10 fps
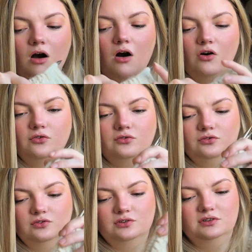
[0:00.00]
of
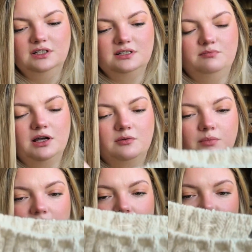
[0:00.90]
this back
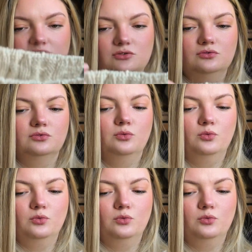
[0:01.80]
panel that you